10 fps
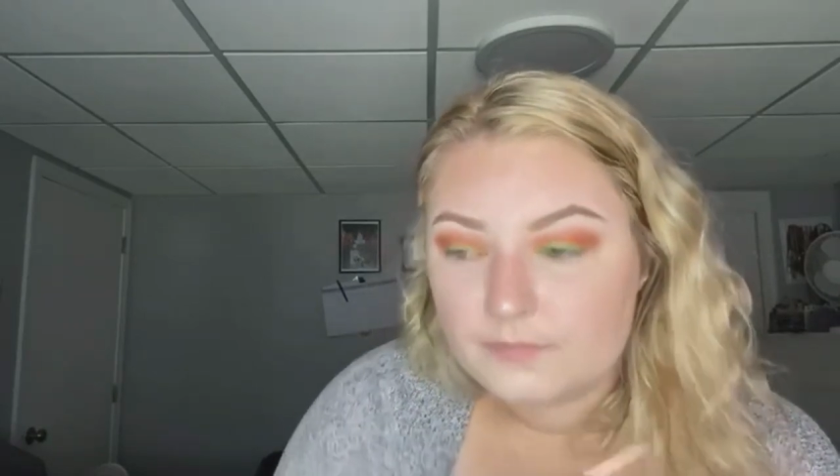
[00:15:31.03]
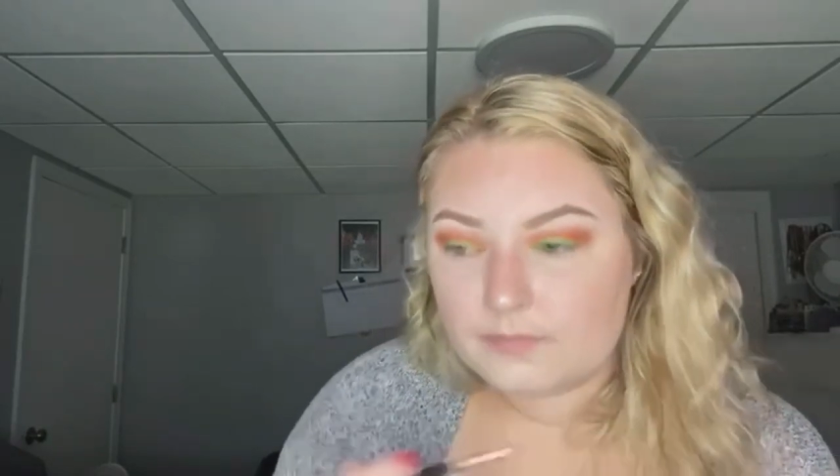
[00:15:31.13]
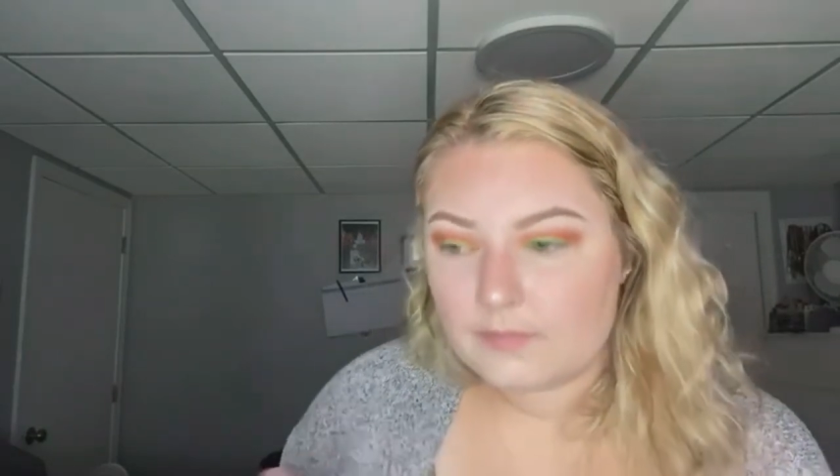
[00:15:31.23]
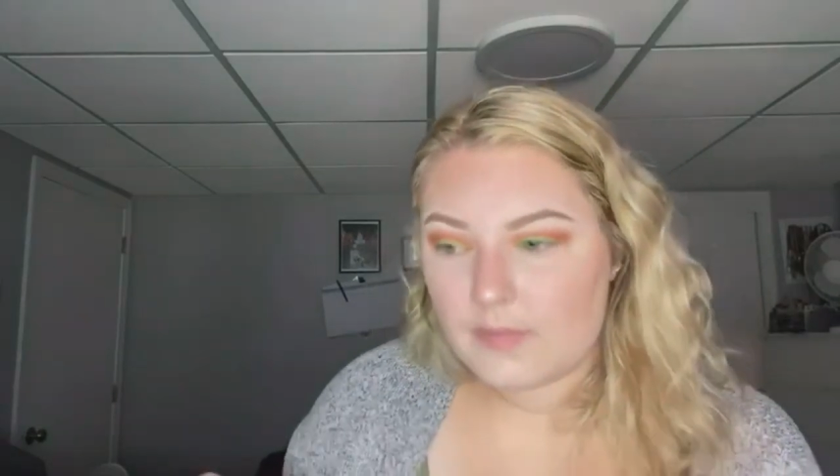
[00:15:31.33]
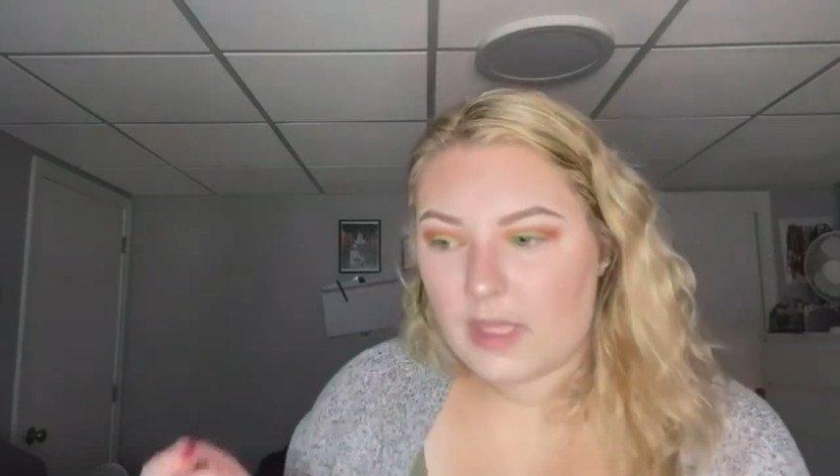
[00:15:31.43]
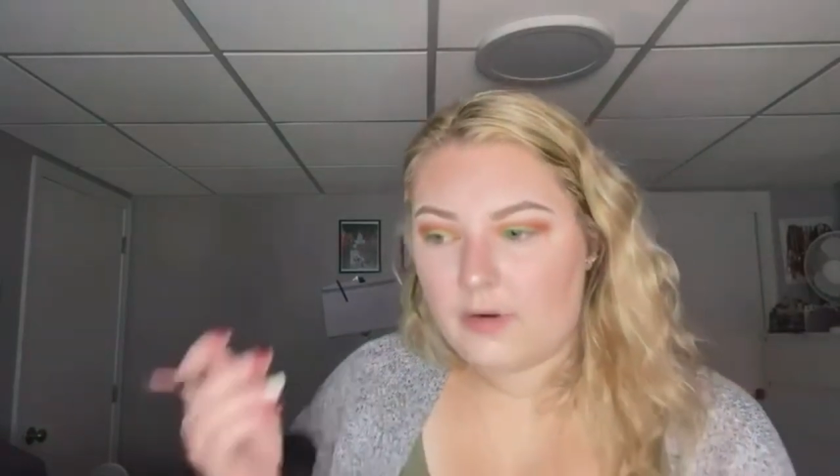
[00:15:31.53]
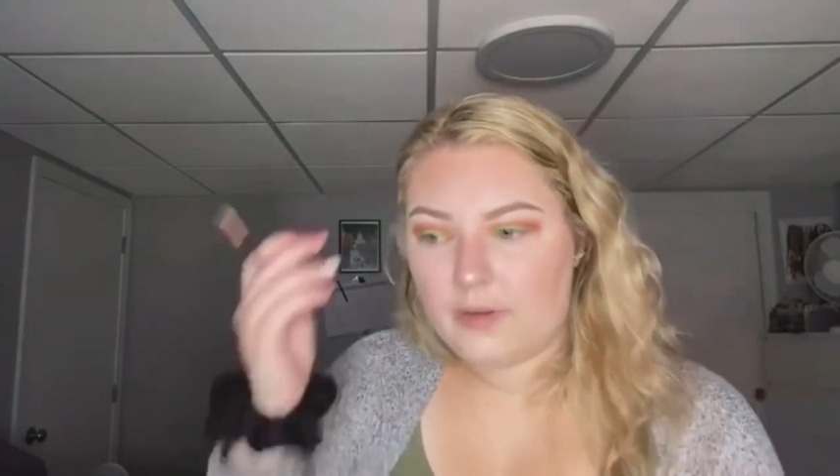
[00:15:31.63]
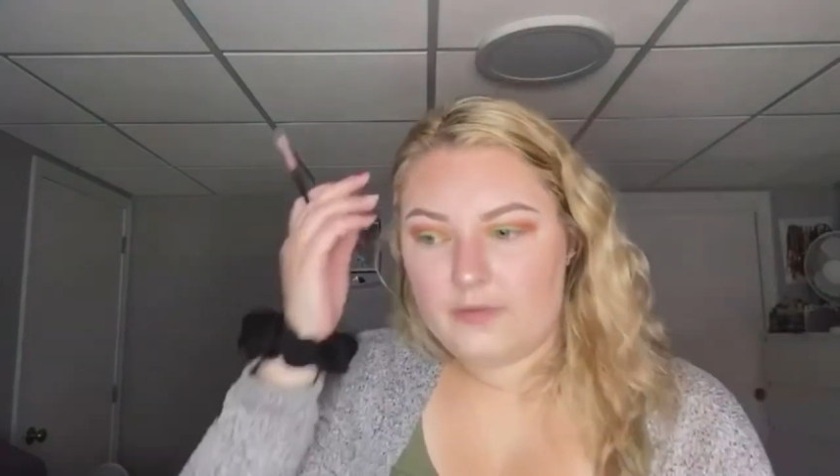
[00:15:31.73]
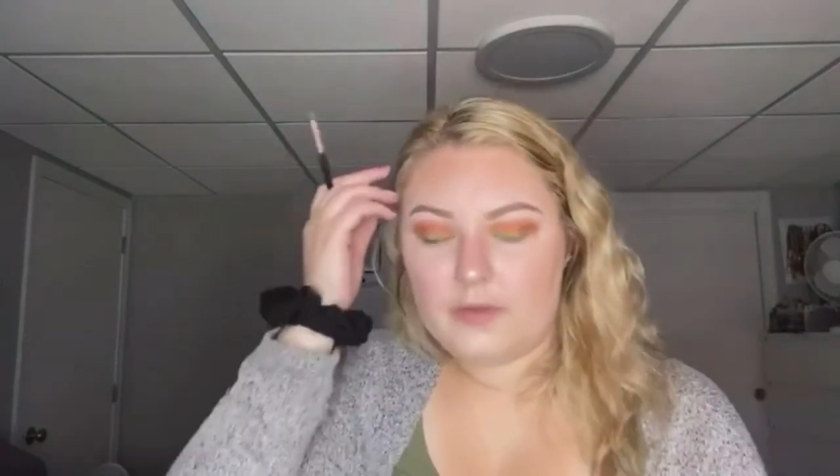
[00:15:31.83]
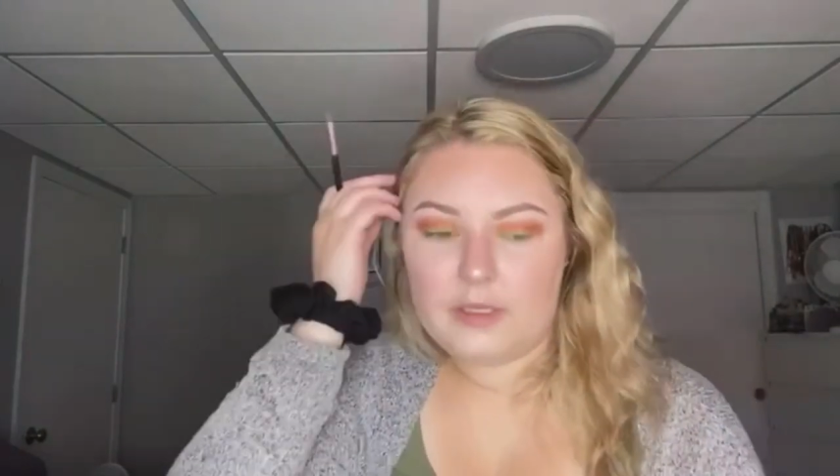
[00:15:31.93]
I don't know, I
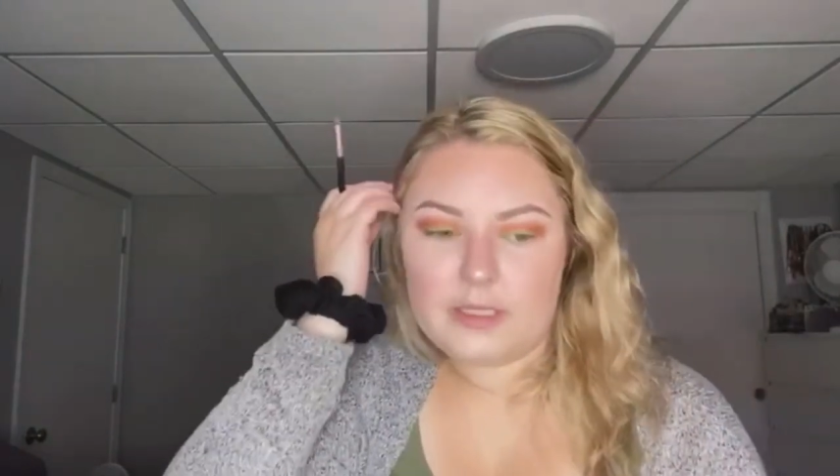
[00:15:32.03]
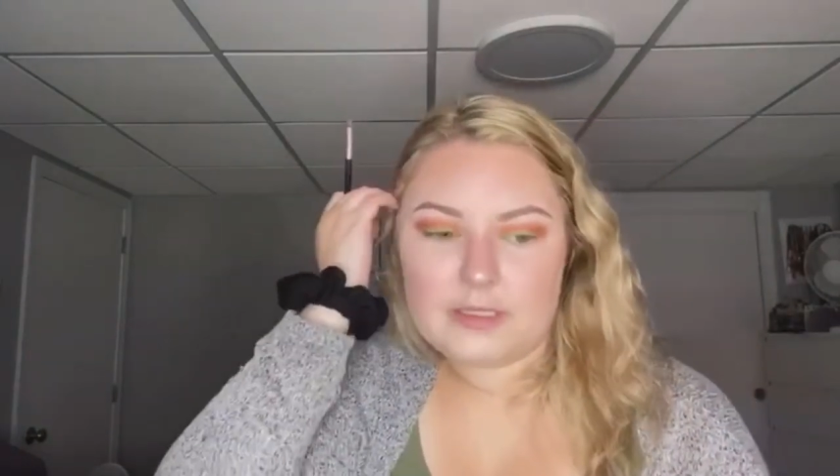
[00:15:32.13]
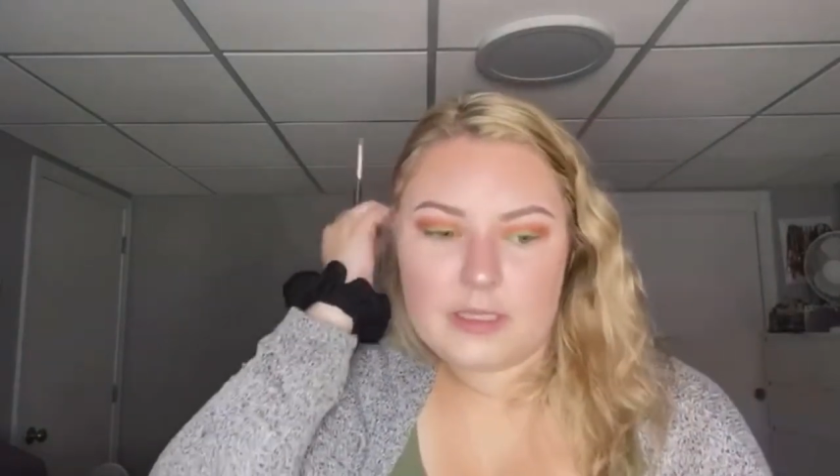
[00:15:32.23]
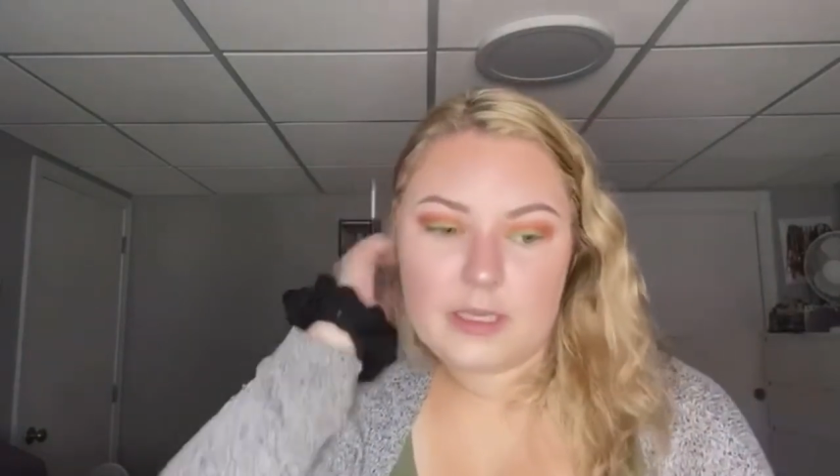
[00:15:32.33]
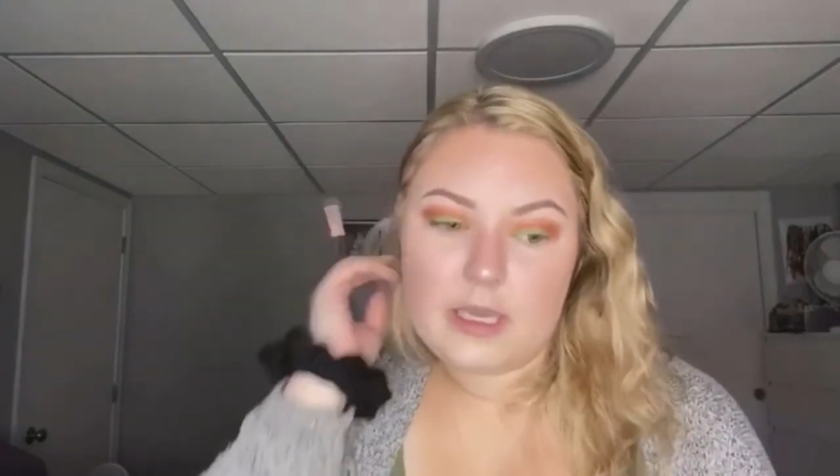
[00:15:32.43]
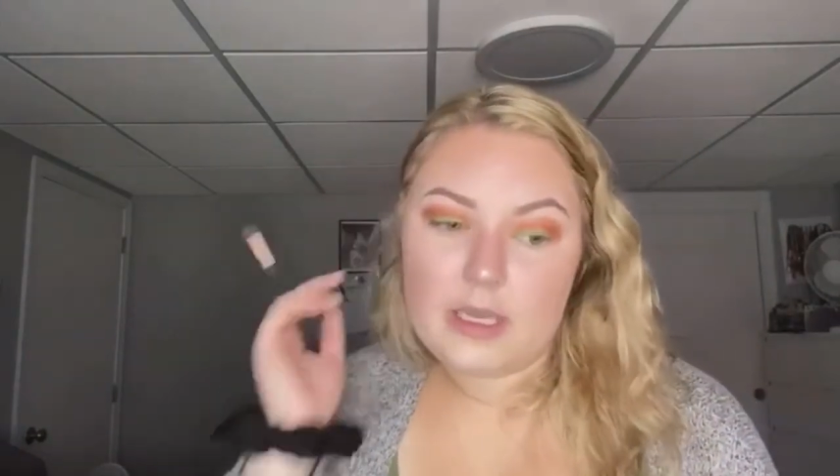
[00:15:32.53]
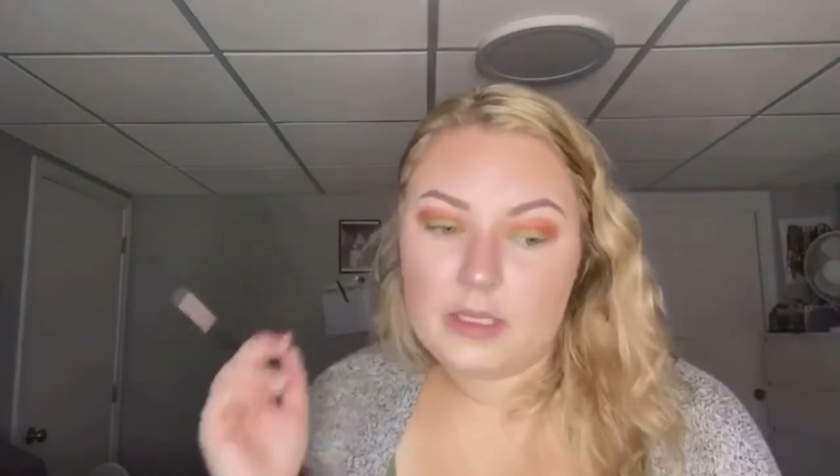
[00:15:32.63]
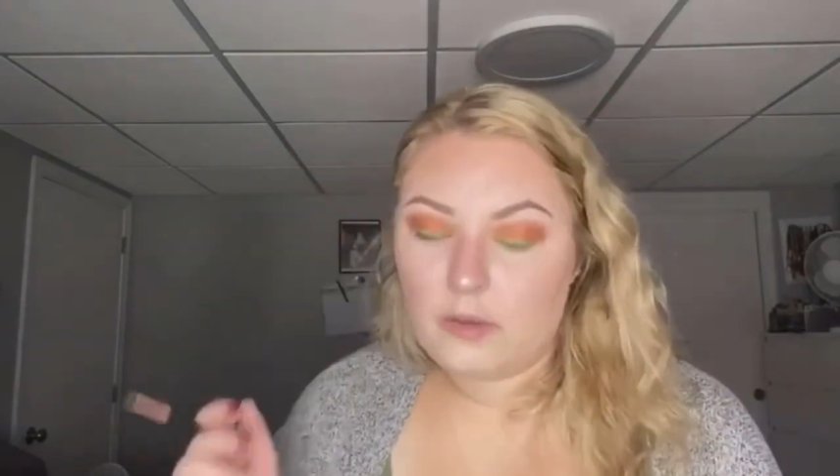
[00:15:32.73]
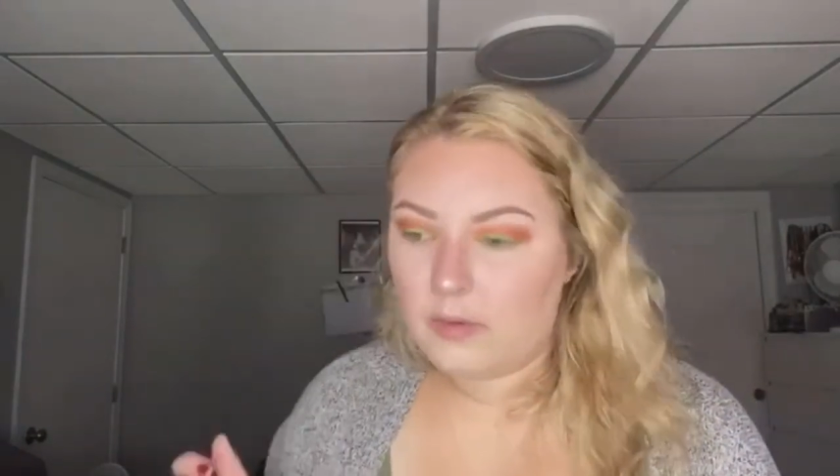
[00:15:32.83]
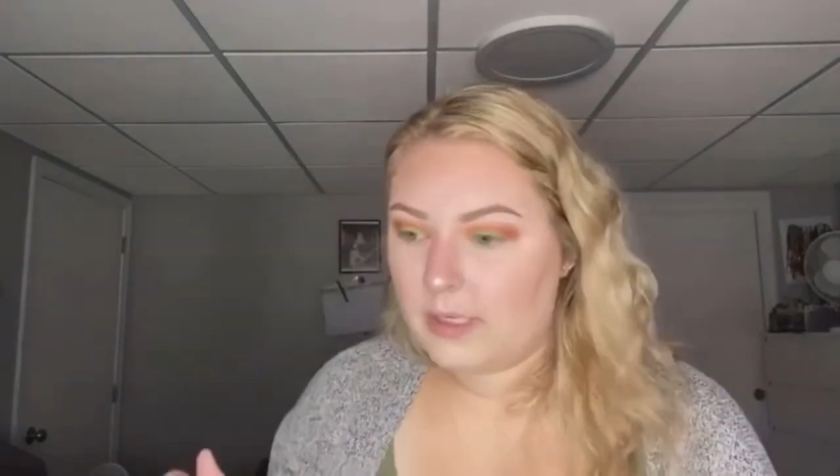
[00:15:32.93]
feel like that's like kind of like
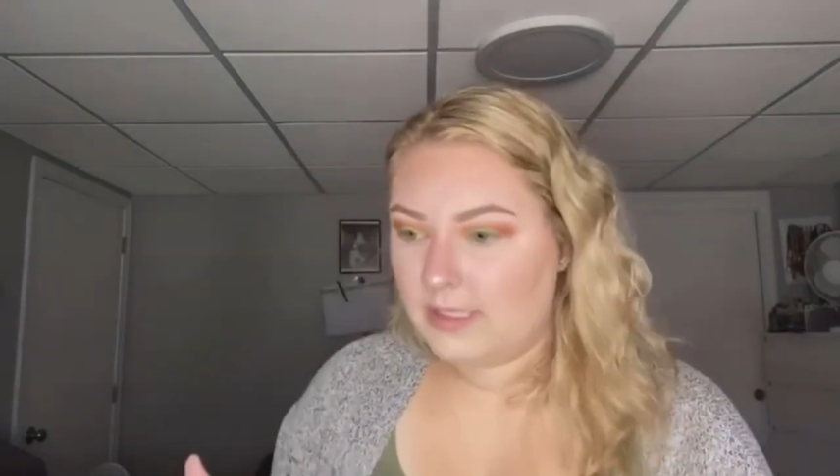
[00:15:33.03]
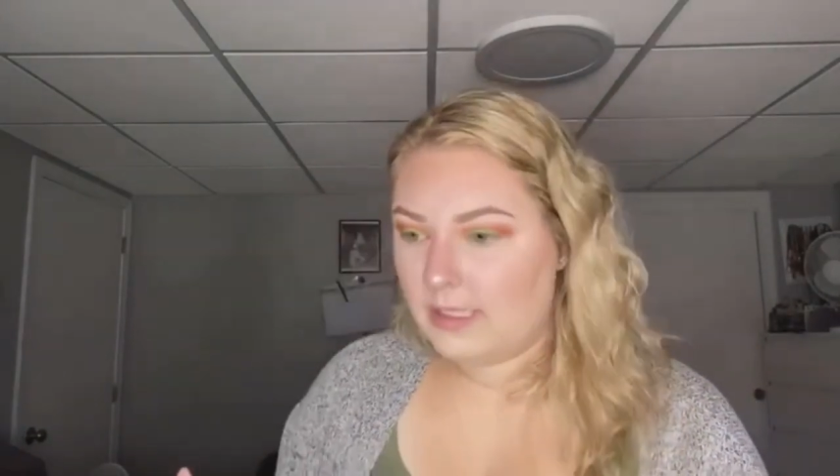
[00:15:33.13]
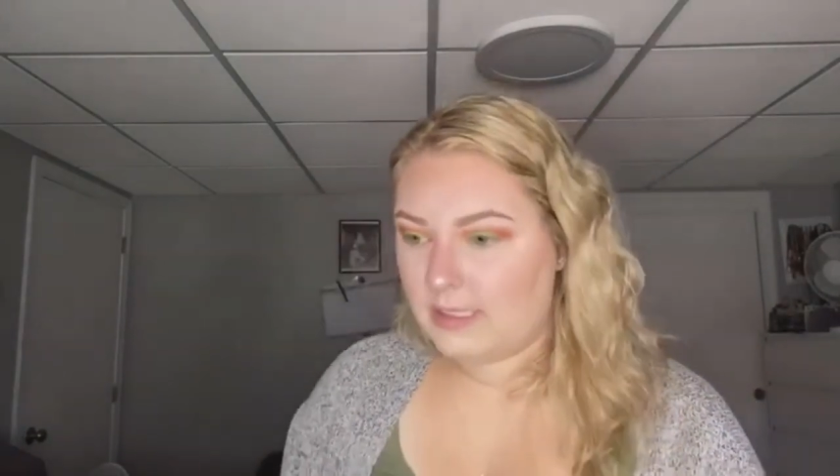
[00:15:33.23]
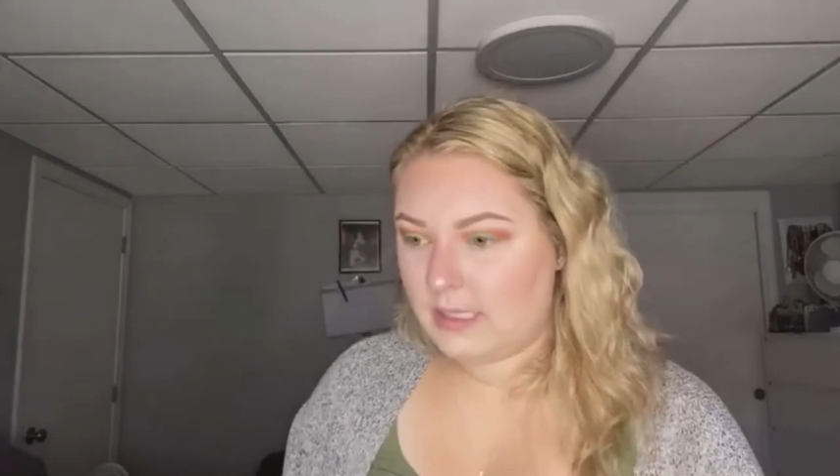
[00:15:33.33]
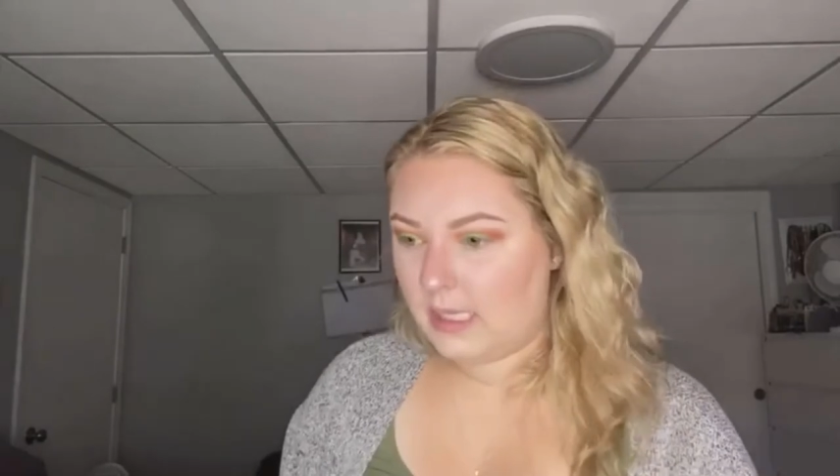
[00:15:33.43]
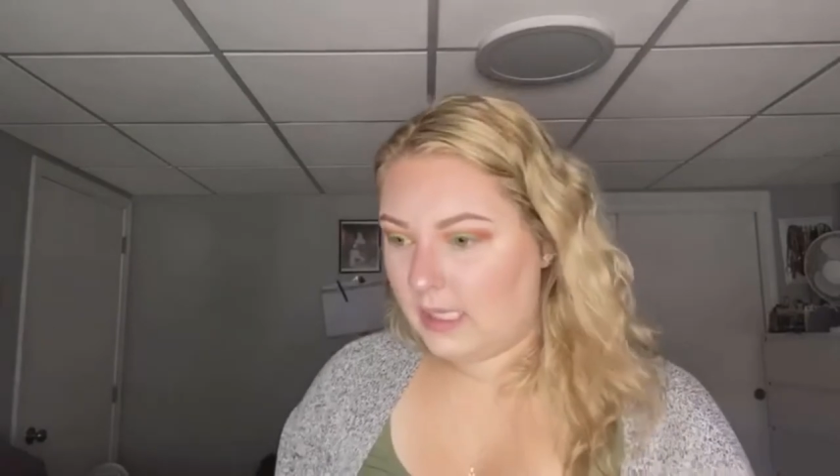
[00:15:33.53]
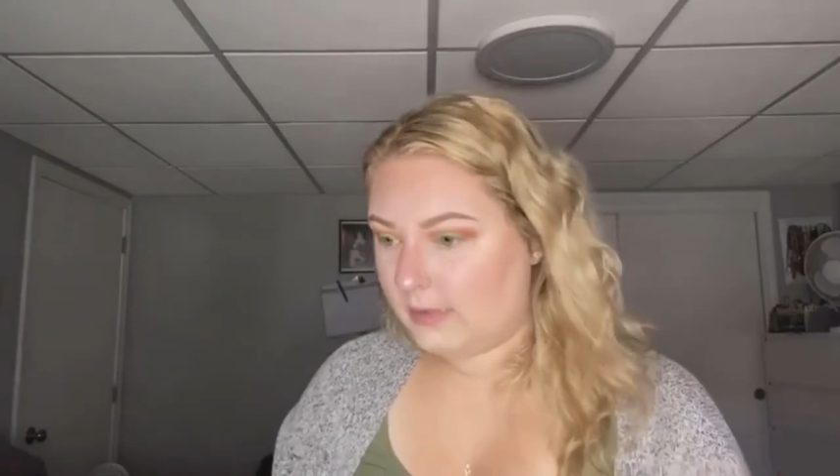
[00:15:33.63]
what I did as a kid.